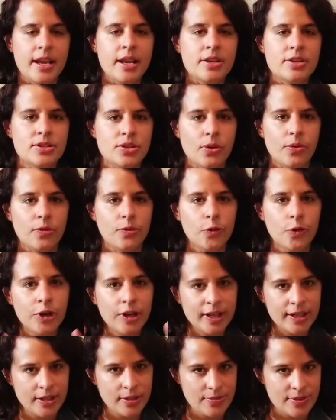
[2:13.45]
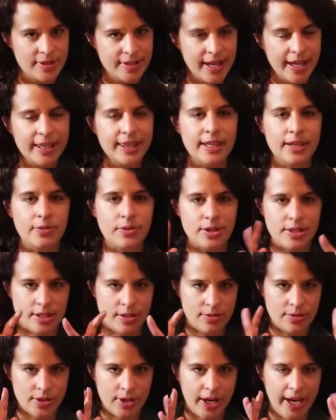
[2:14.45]
So if we're going to use sign language and
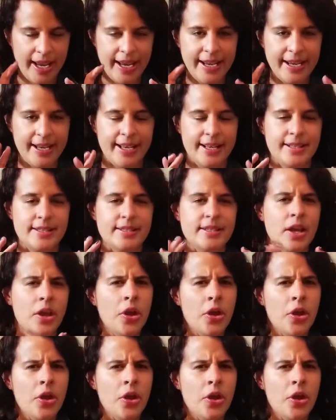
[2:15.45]
use our hands,